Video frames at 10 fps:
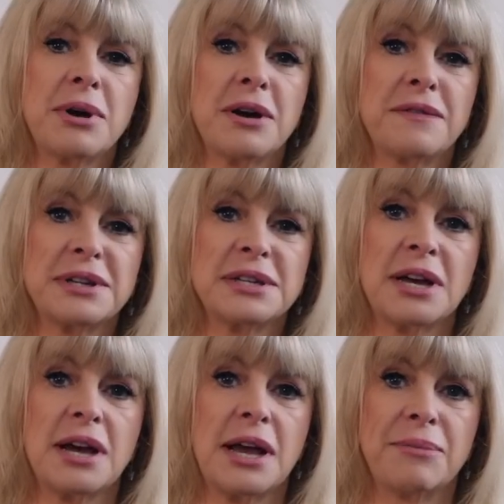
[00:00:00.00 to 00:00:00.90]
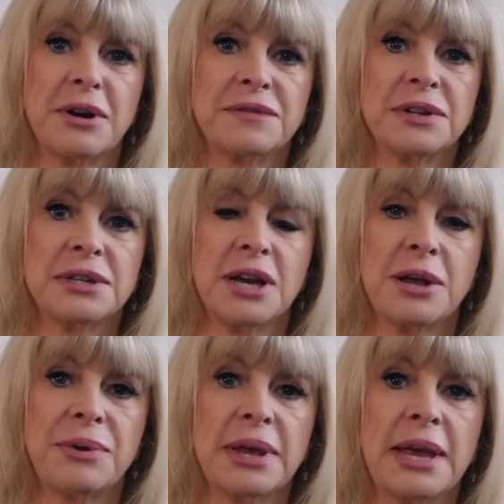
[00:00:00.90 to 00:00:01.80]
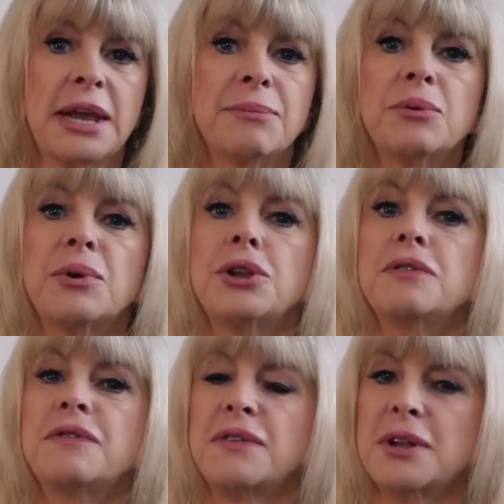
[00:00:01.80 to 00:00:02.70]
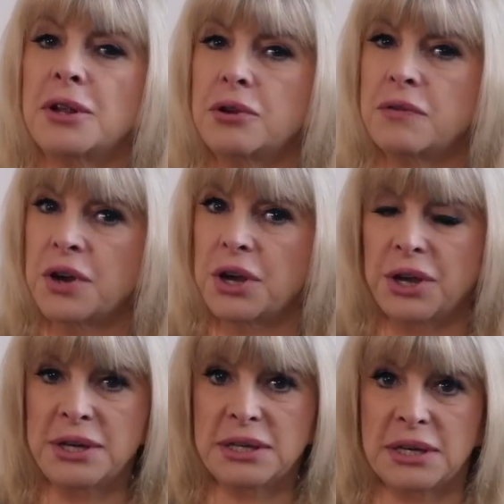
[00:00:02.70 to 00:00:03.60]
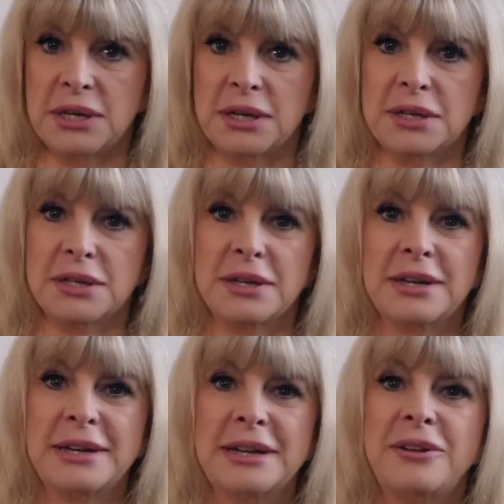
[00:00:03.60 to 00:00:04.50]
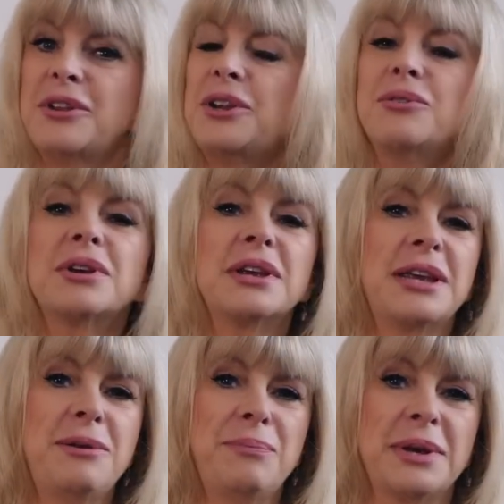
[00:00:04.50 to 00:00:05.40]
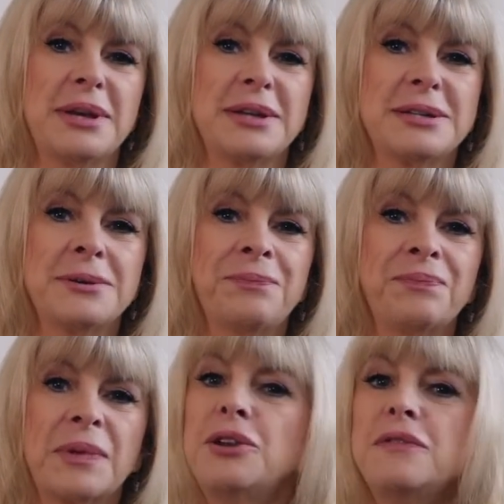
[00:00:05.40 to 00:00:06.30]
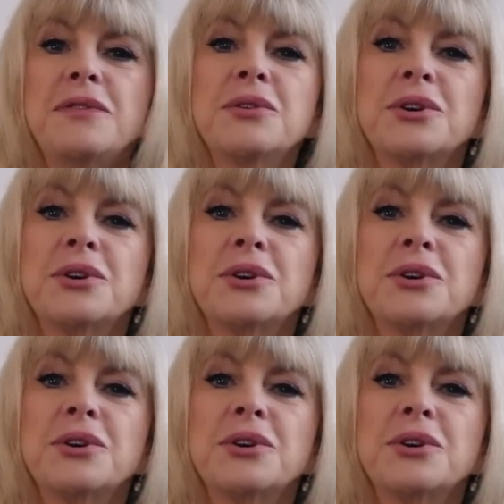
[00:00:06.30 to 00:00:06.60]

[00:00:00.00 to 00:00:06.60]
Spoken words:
after time after time again. But when you feel you've earned it, then you can keep it. And you feel